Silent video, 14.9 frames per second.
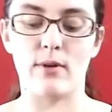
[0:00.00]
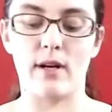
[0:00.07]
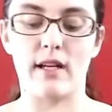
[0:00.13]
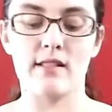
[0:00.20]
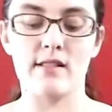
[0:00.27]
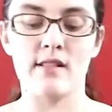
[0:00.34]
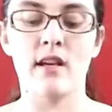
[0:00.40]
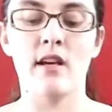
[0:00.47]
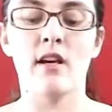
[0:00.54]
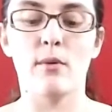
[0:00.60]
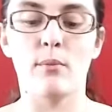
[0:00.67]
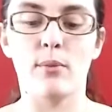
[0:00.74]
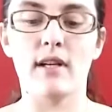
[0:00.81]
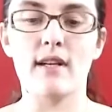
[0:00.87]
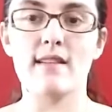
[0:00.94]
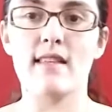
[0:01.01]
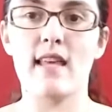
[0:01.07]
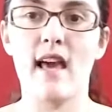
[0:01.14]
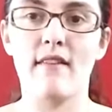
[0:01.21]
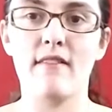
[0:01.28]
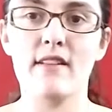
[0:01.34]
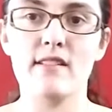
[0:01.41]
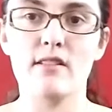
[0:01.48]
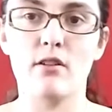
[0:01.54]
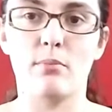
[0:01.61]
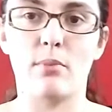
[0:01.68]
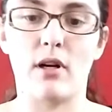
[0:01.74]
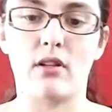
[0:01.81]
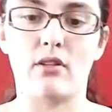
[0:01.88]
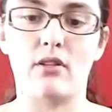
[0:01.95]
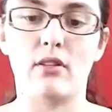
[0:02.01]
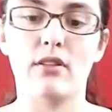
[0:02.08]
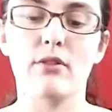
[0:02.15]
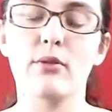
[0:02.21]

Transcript: reins, because they have this little buckle.